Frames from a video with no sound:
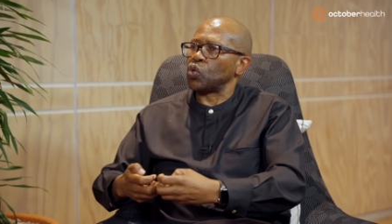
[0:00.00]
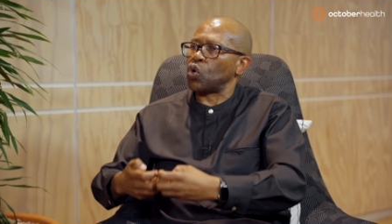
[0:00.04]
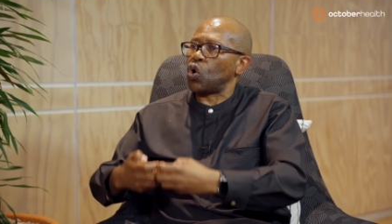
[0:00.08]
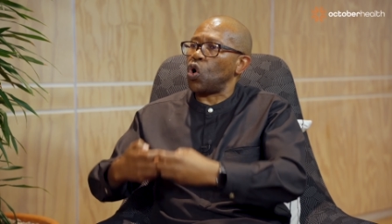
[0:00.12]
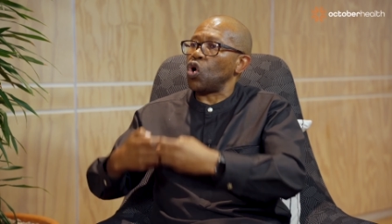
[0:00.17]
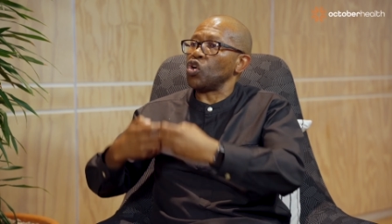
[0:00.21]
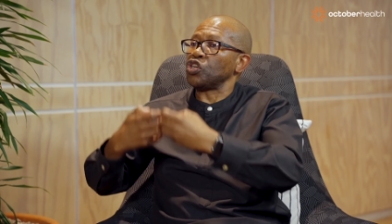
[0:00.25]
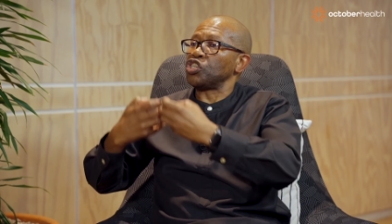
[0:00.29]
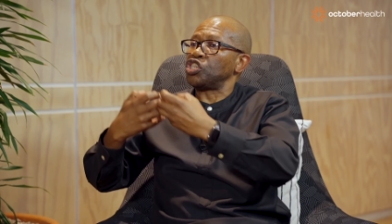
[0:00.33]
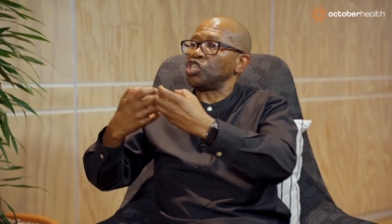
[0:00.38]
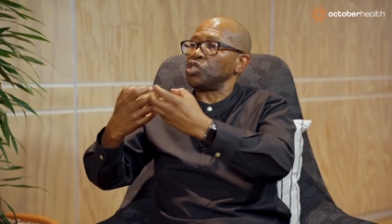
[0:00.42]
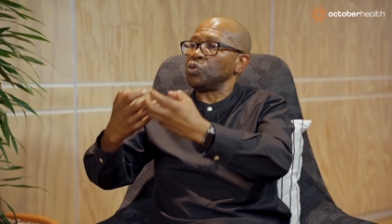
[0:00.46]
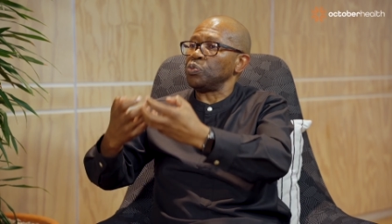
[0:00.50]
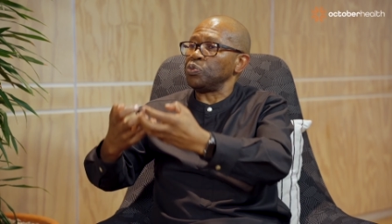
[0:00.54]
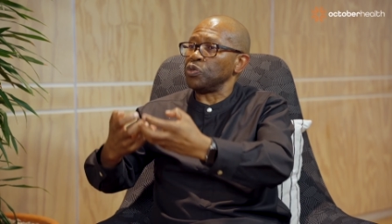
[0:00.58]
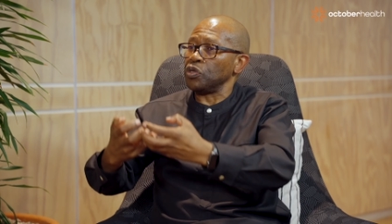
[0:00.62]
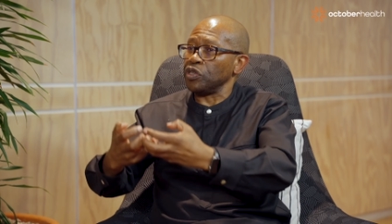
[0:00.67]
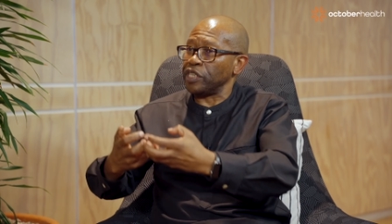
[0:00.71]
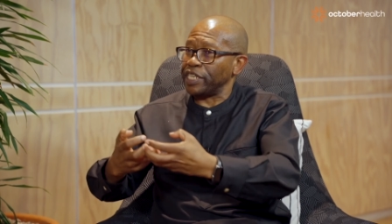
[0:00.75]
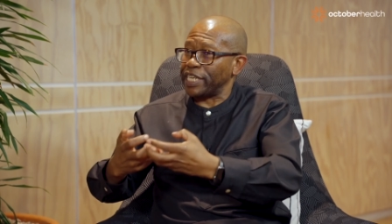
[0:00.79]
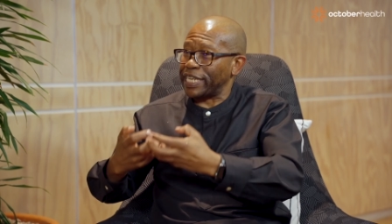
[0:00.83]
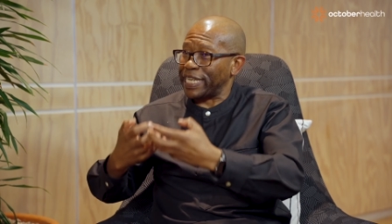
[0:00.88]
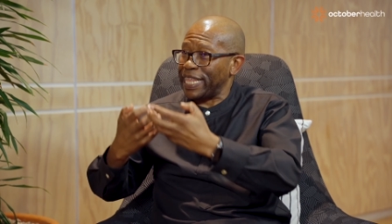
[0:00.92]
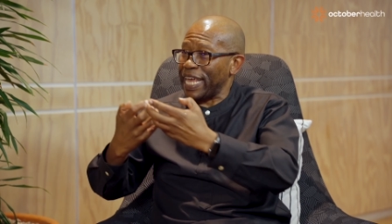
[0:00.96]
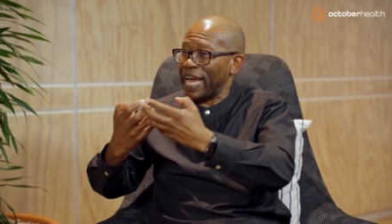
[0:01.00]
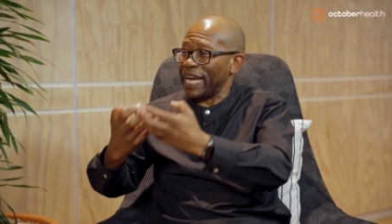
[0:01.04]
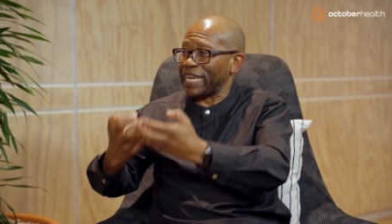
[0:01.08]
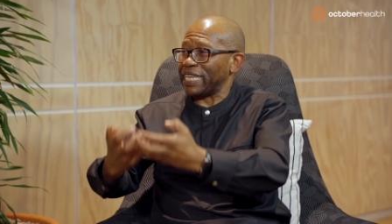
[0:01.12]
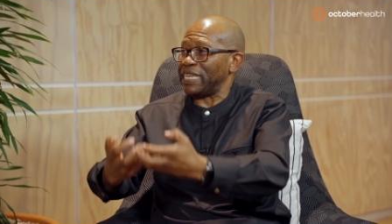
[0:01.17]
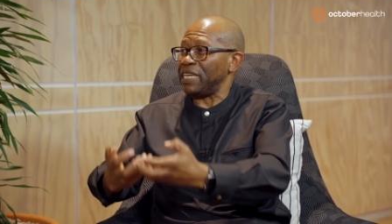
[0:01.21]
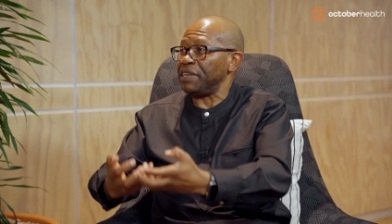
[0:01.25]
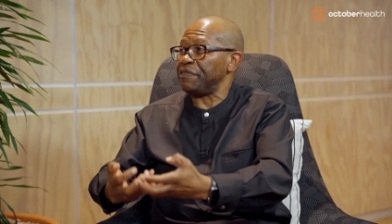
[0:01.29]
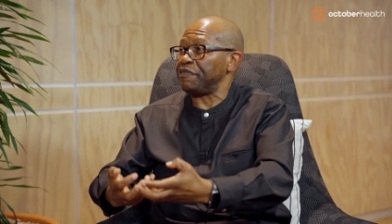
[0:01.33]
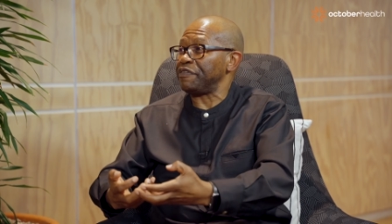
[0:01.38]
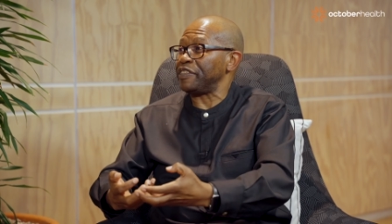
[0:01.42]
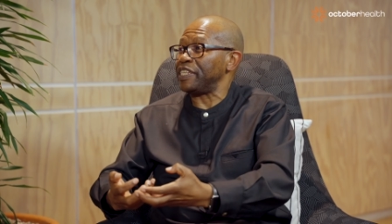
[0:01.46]
contribute their
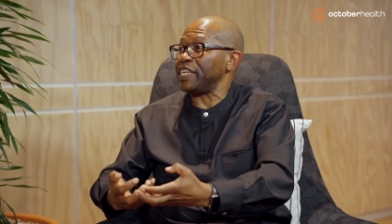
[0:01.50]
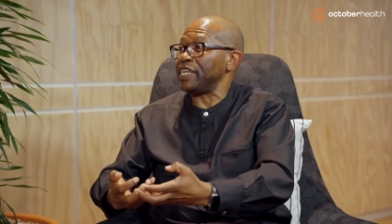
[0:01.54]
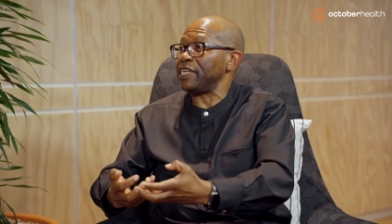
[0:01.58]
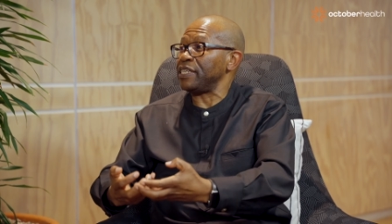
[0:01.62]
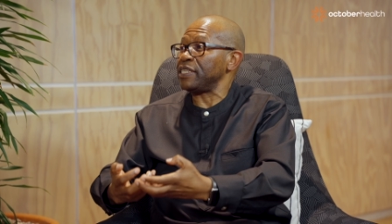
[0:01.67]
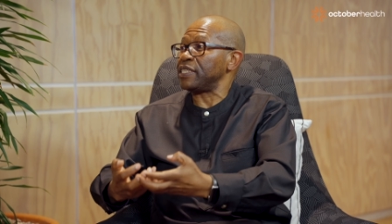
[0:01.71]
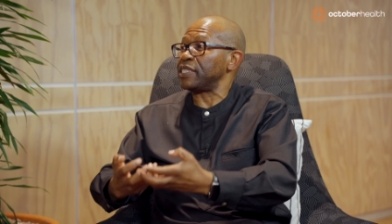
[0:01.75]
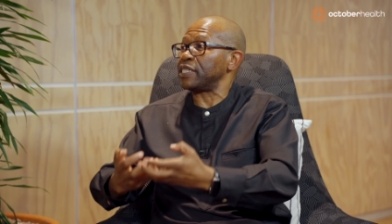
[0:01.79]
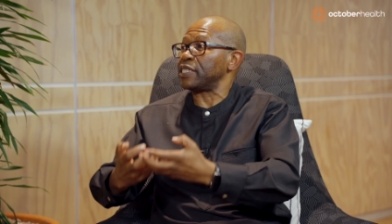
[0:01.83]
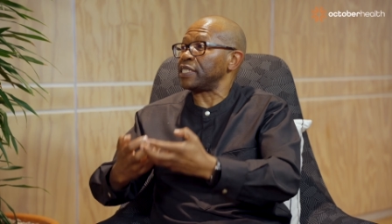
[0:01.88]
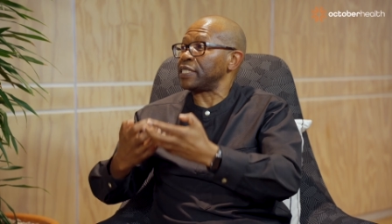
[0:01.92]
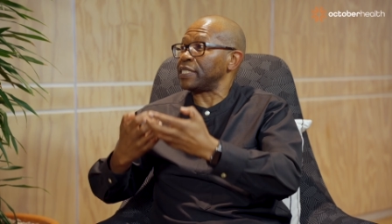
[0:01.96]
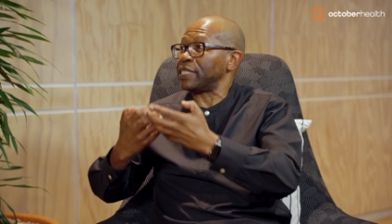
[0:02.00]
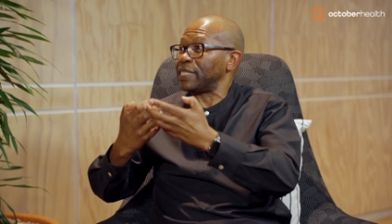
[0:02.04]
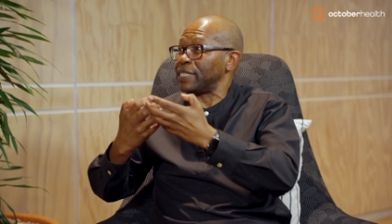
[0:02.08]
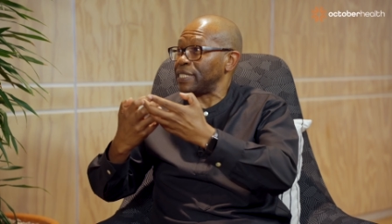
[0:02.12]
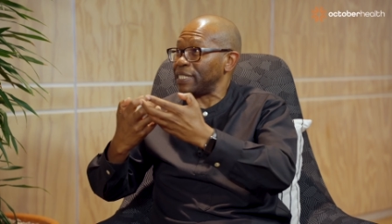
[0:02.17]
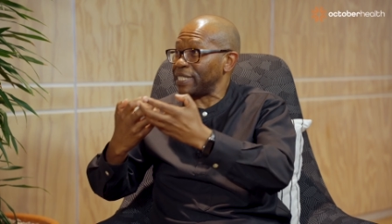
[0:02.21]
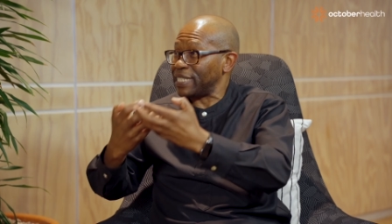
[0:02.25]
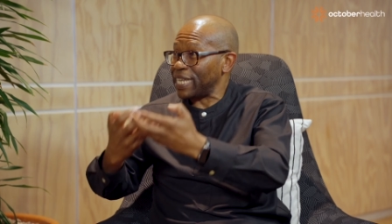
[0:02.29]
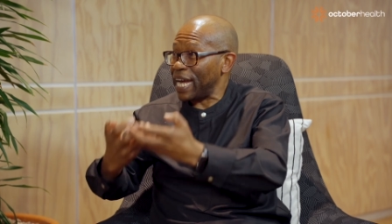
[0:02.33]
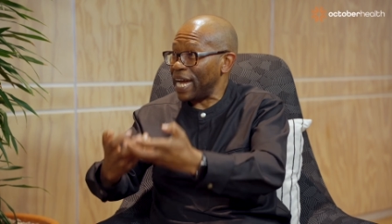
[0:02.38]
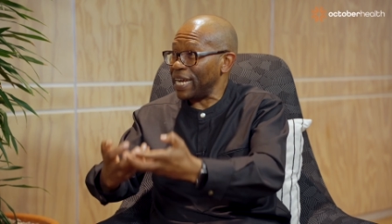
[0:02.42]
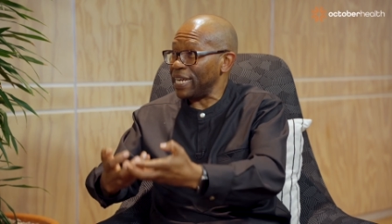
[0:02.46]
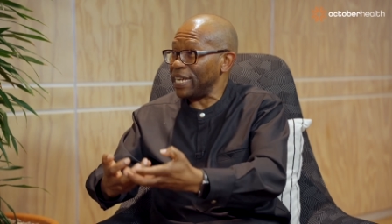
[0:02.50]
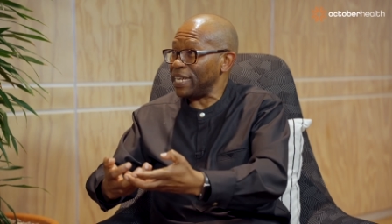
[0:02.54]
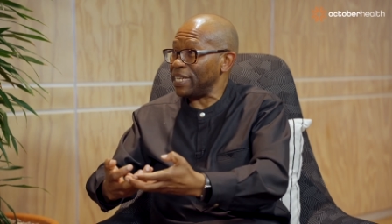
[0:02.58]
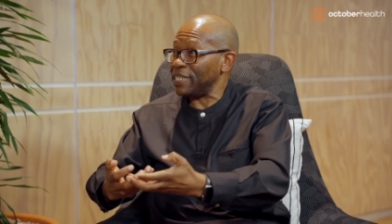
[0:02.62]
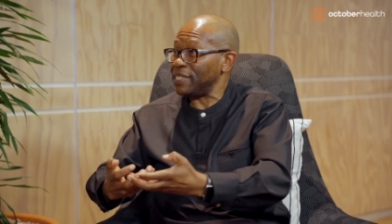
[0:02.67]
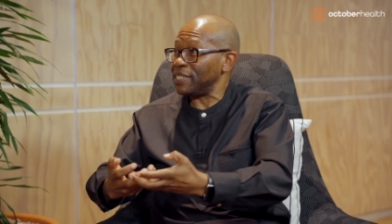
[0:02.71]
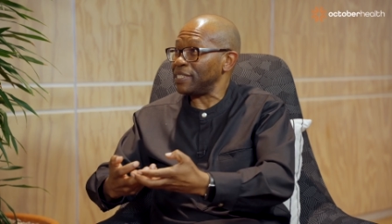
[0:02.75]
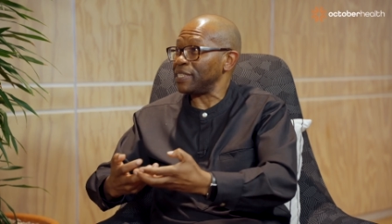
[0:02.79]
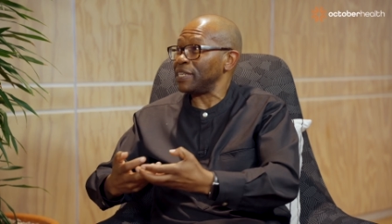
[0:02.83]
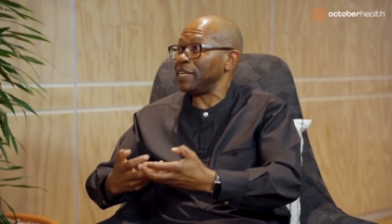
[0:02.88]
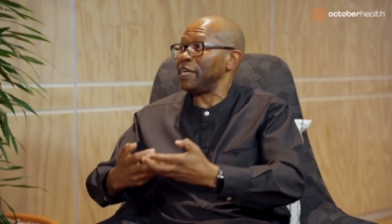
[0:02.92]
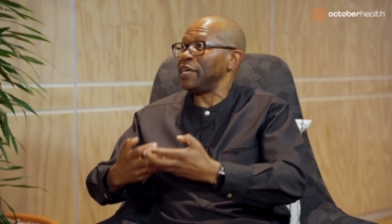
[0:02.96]
giftings,
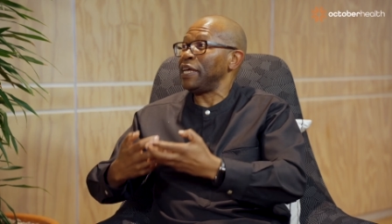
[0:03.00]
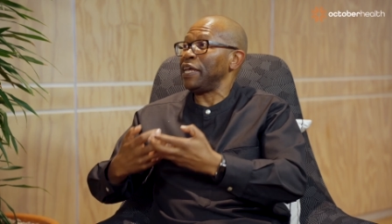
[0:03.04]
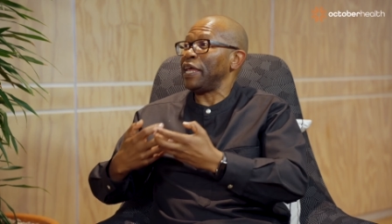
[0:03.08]
talents,